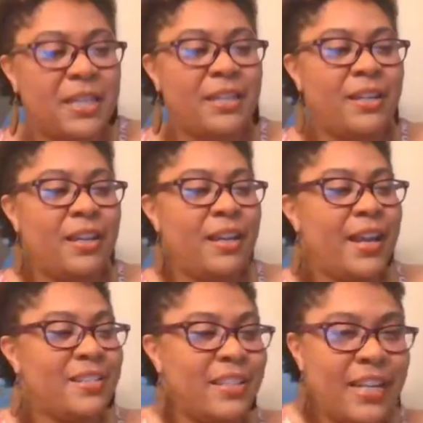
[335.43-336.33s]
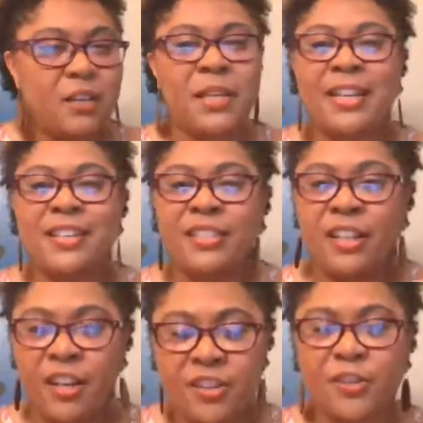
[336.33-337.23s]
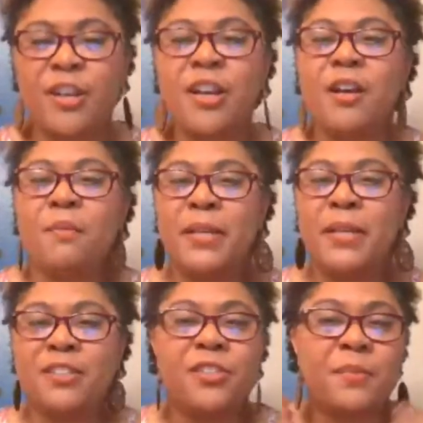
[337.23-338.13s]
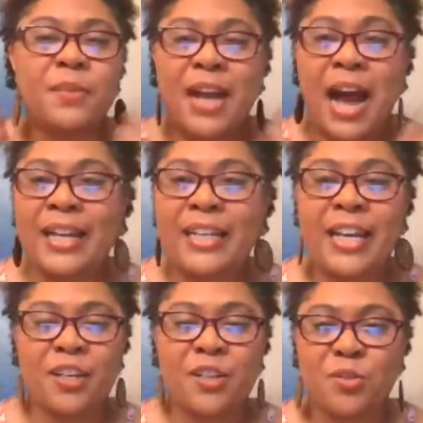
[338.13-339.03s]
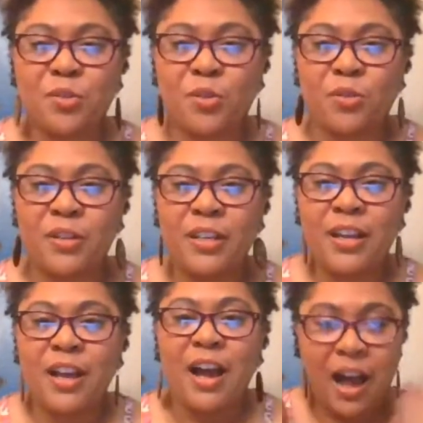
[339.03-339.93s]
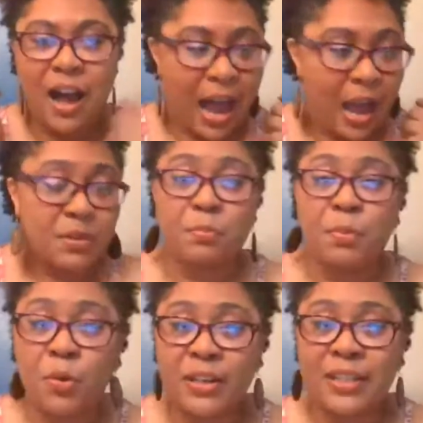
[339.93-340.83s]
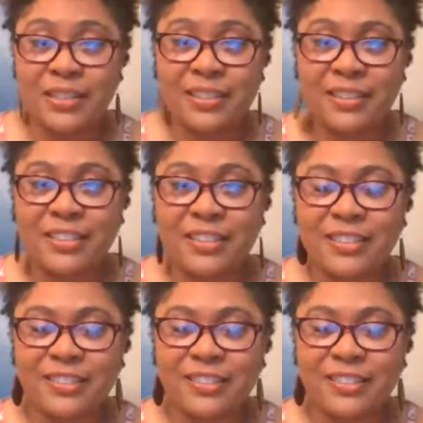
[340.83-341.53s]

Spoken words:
as the enemy, as the other, because of something I can't control. I was born into this.